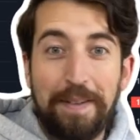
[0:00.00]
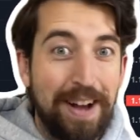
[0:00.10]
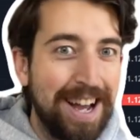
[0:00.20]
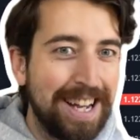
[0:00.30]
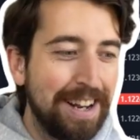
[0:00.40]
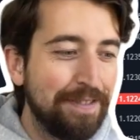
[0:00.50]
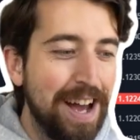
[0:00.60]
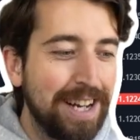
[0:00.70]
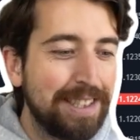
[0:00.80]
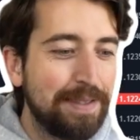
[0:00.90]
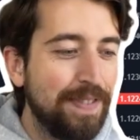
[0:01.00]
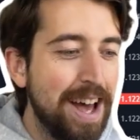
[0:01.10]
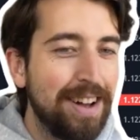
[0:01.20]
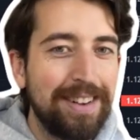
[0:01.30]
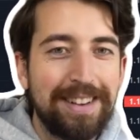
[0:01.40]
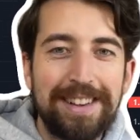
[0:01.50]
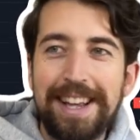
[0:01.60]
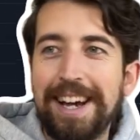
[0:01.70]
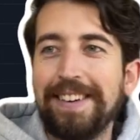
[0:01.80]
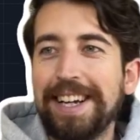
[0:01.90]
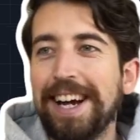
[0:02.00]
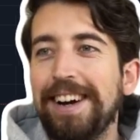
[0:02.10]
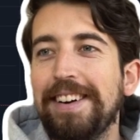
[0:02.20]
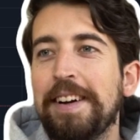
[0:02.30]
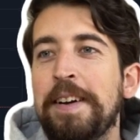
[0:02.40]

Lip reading: if I can in fact spell. There we go.